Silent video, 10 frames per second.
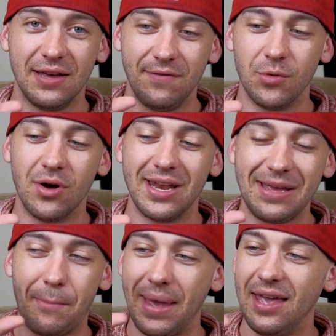if you want
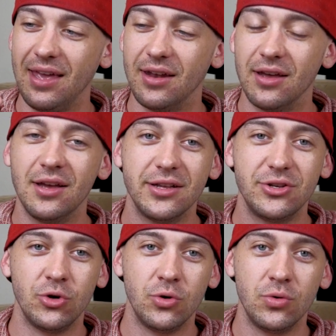a pen
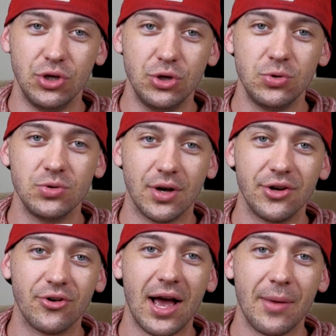to use on
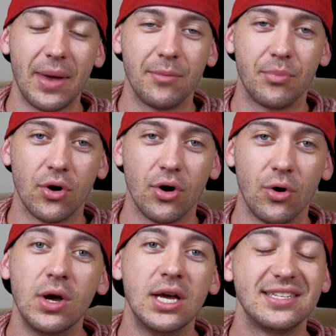your iPad
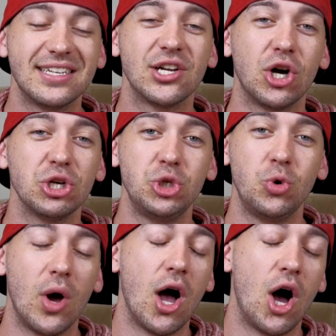Pro, it's going to cost
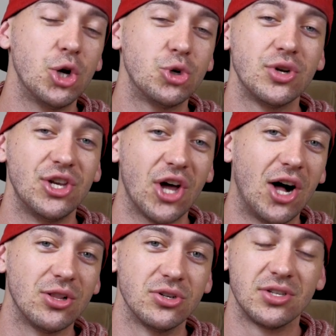you
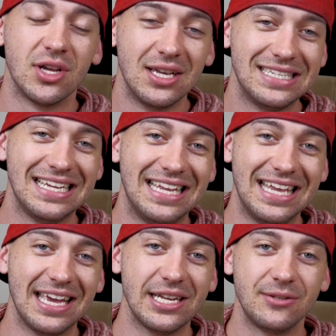$100 to
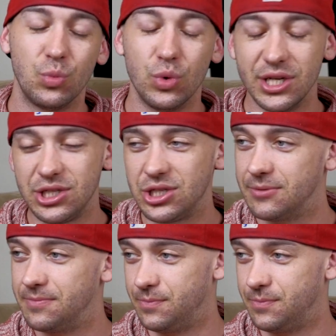get, which